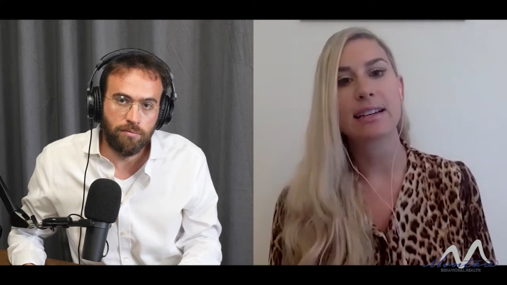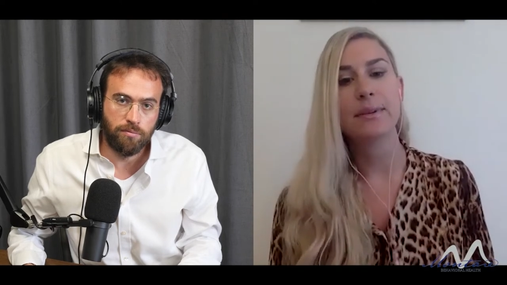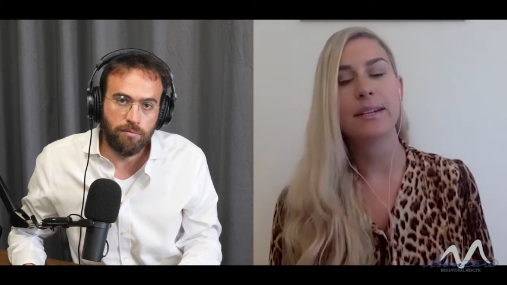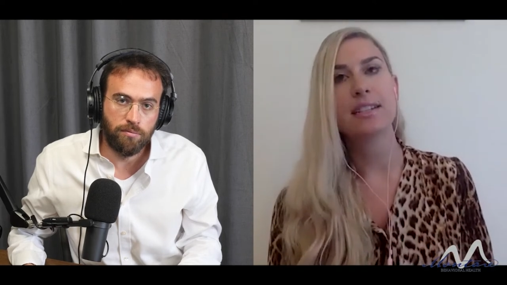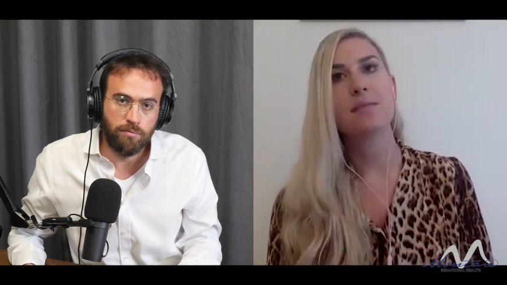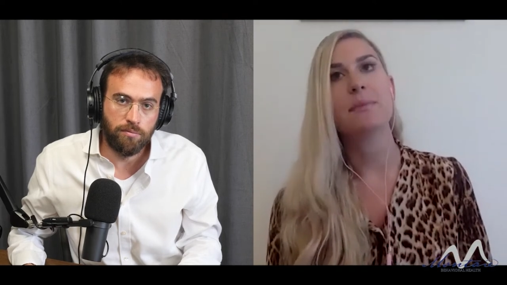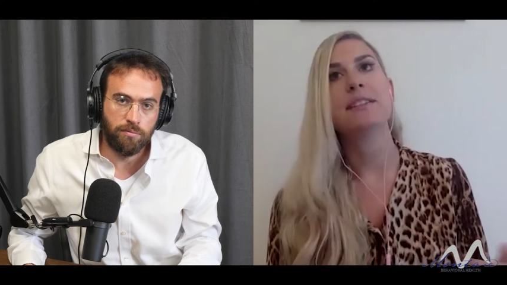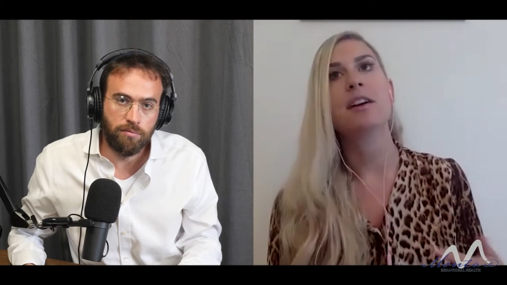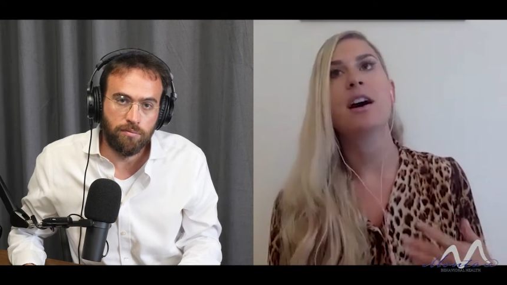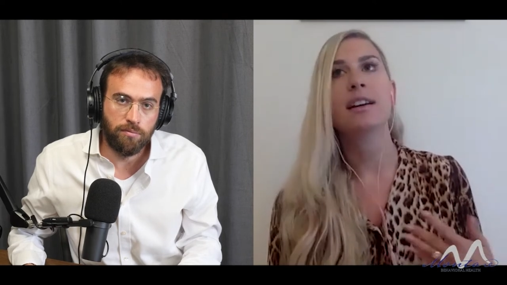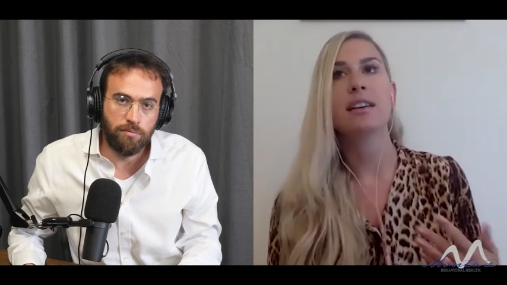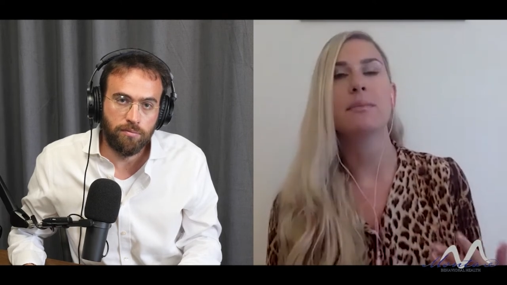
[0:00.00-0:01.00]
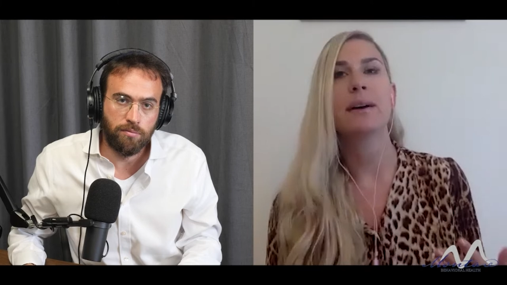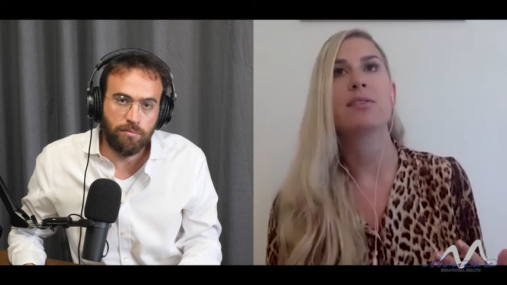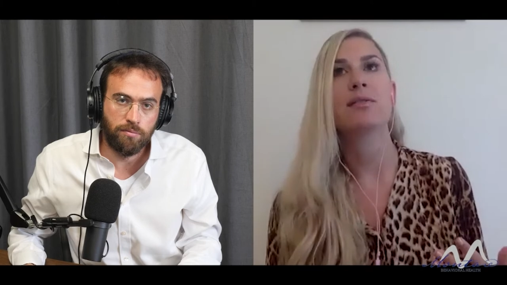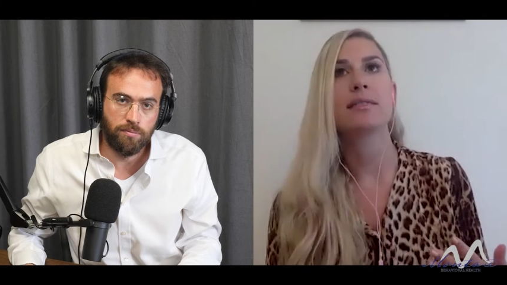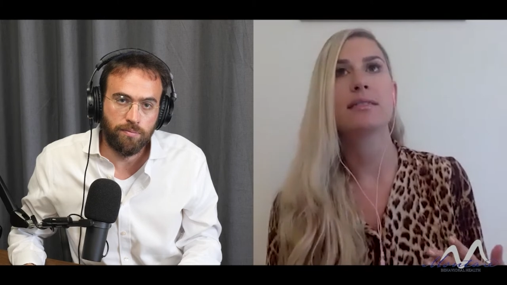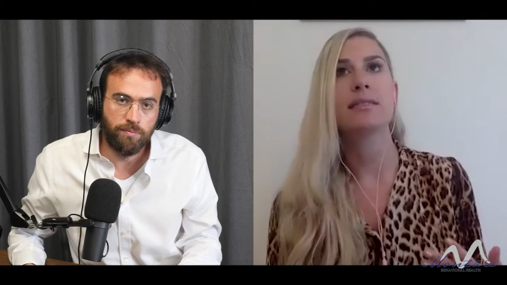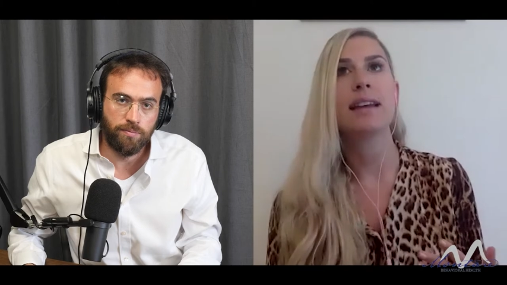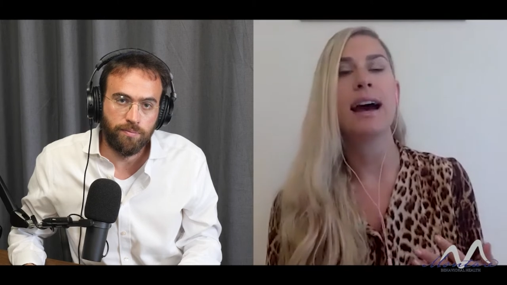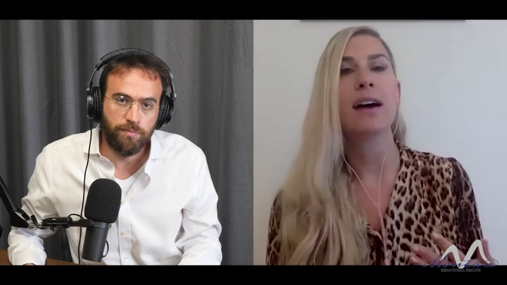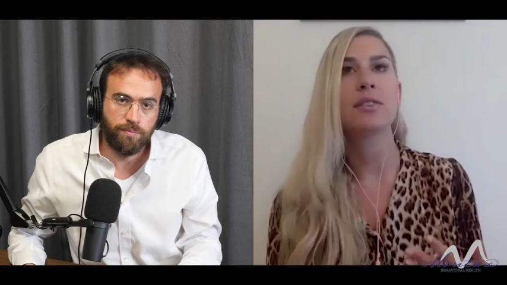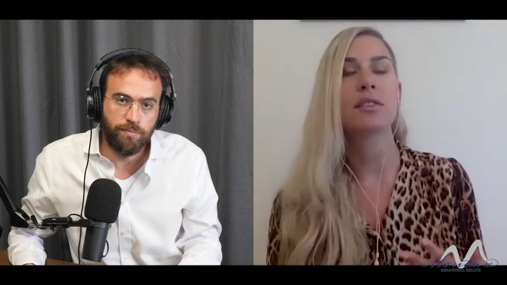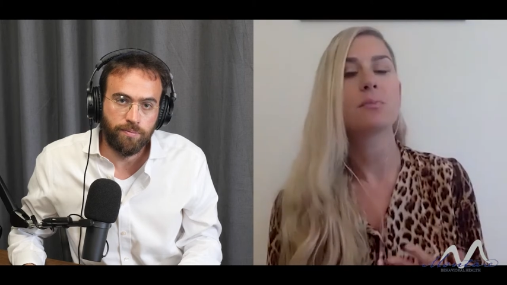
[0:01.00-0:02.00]
Speaker 1: like we need to be talking about
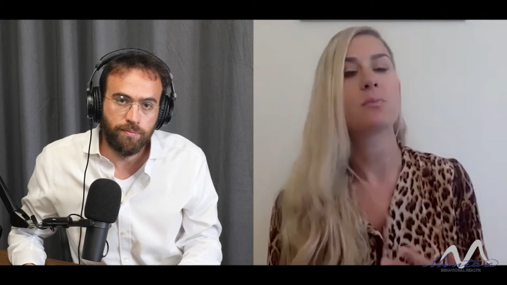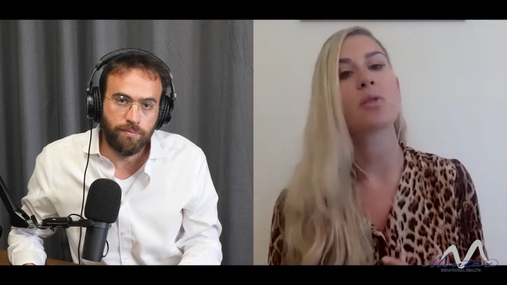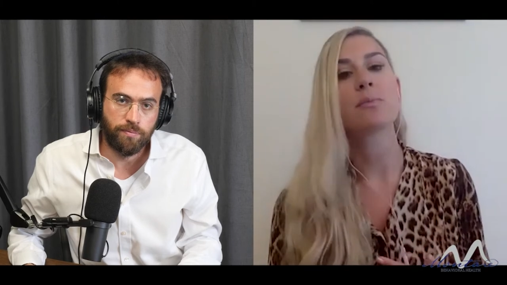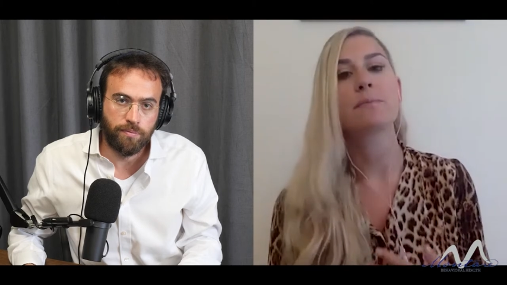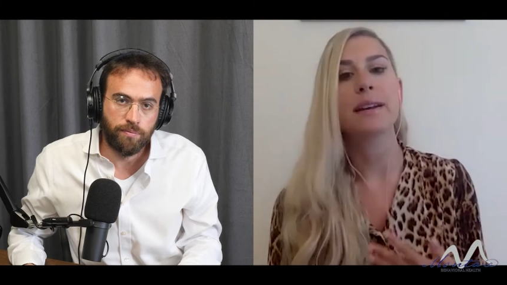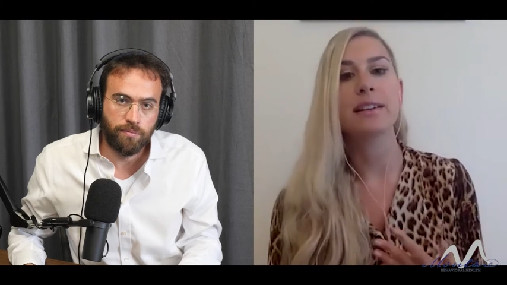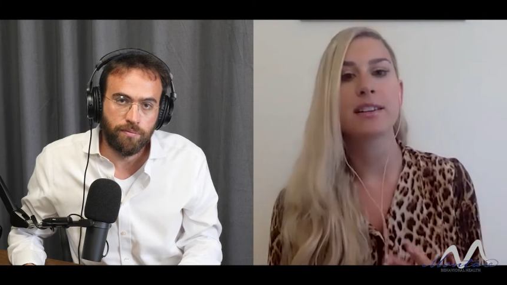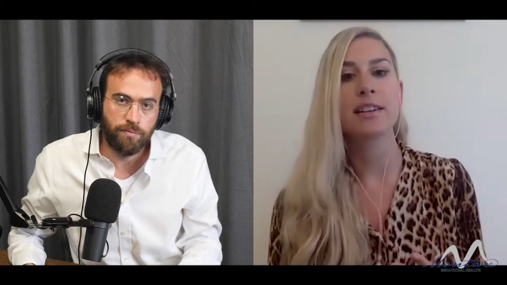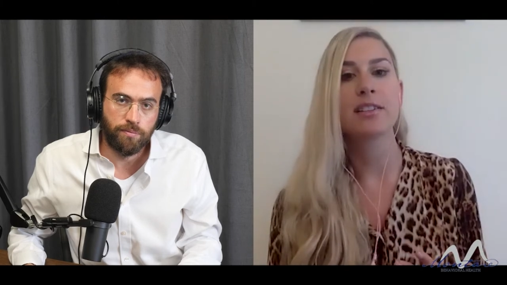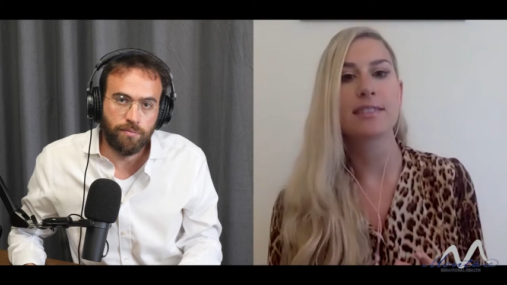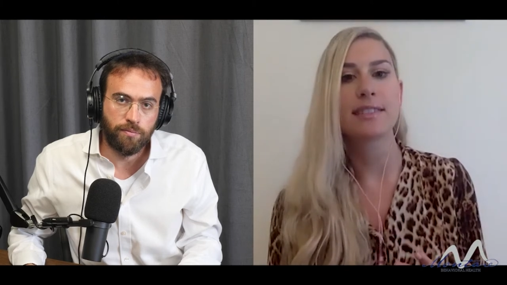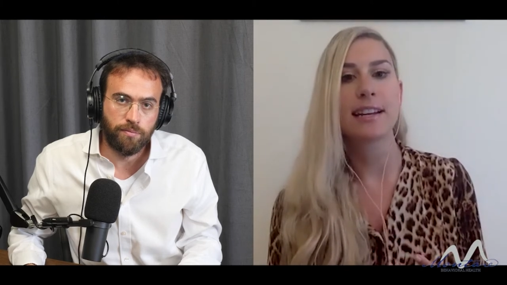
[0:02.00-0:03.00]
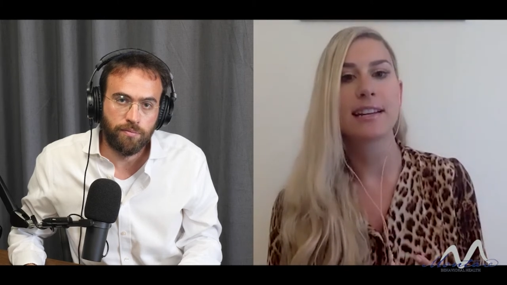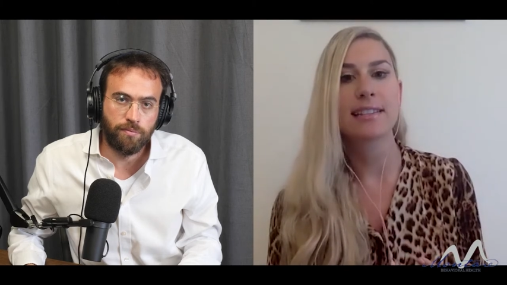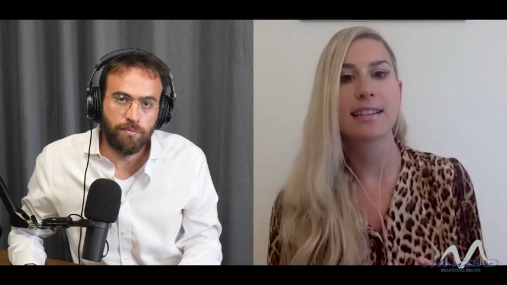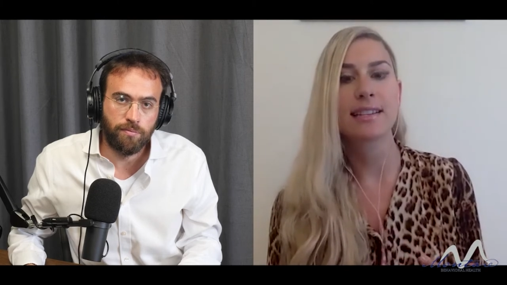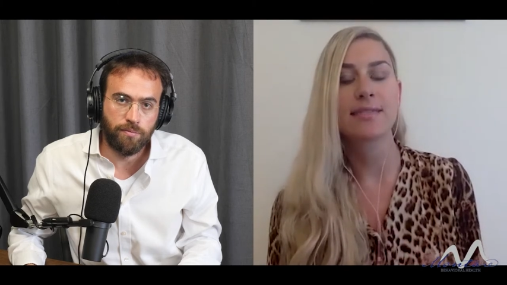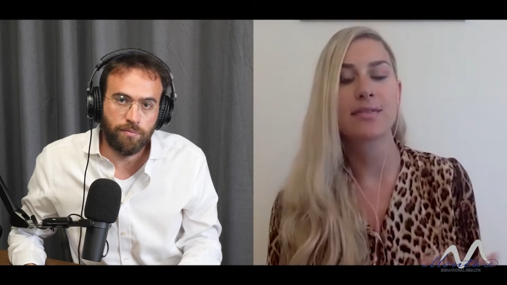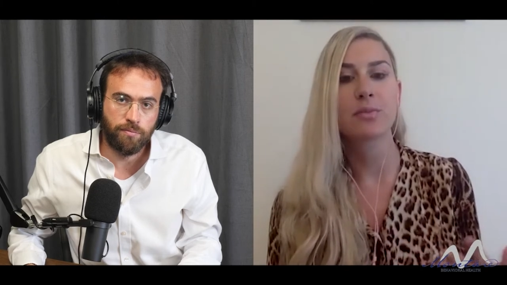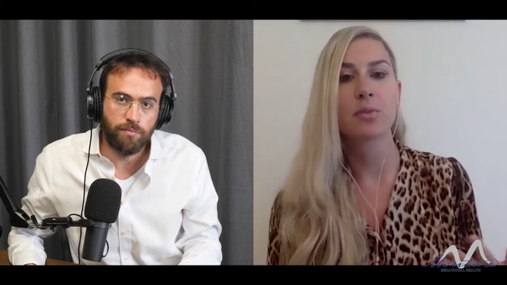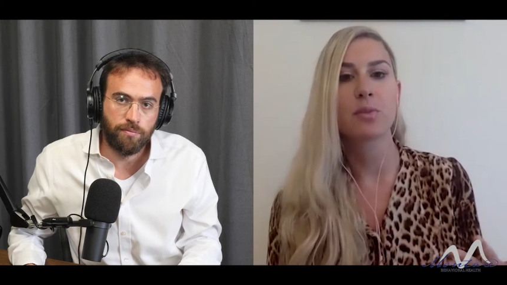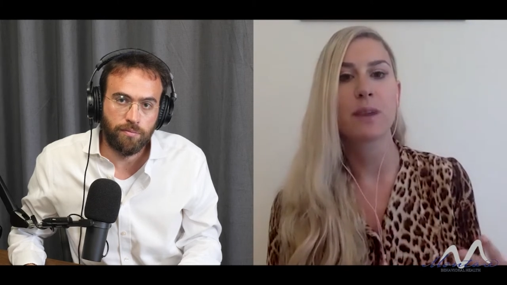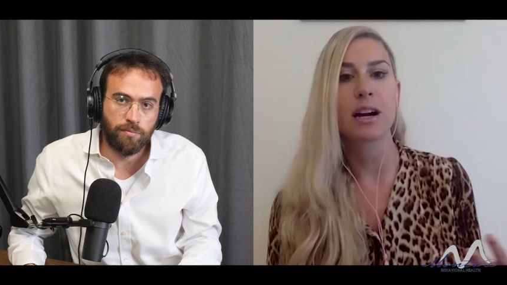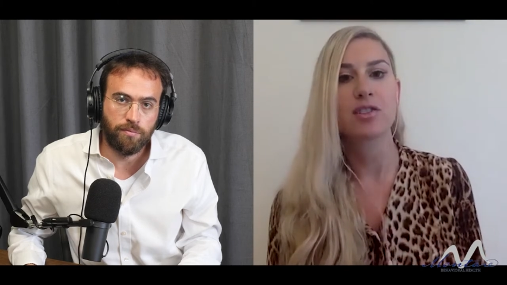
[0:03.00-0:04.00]
how there are more barriers that exist for
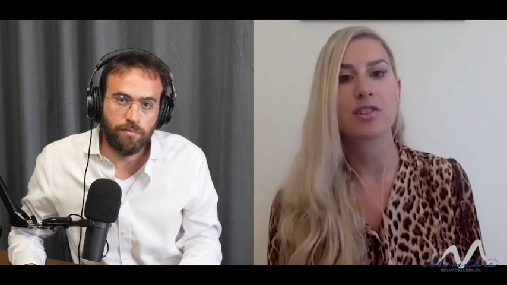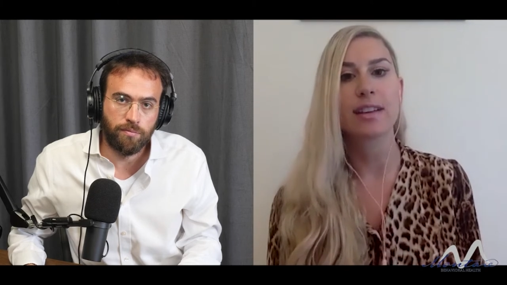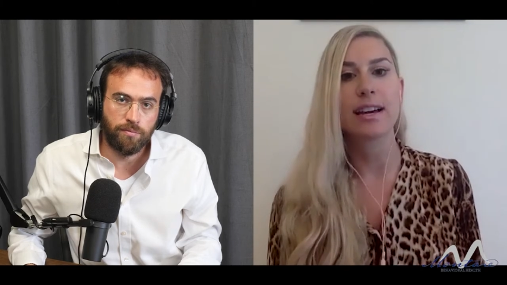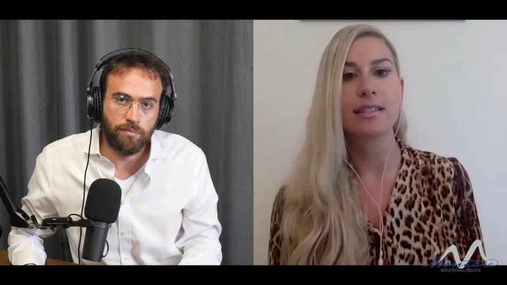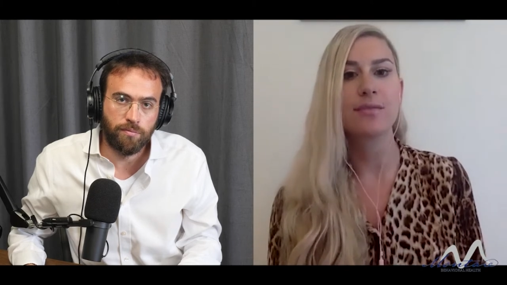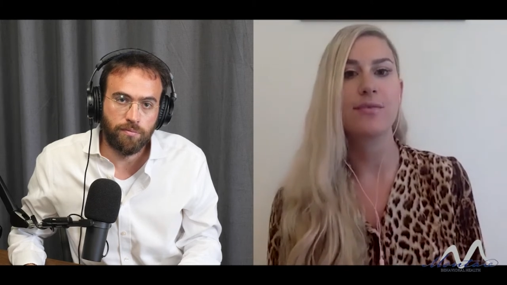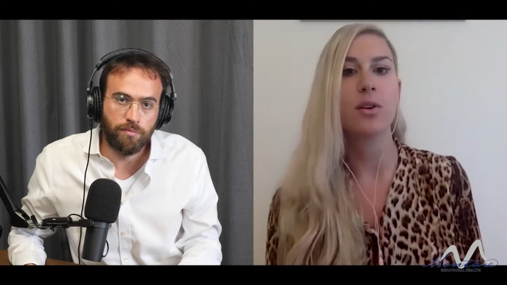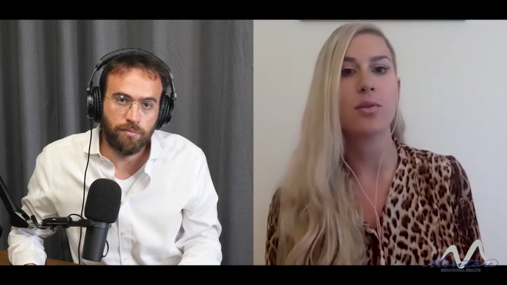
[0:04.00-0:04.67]
more marginalized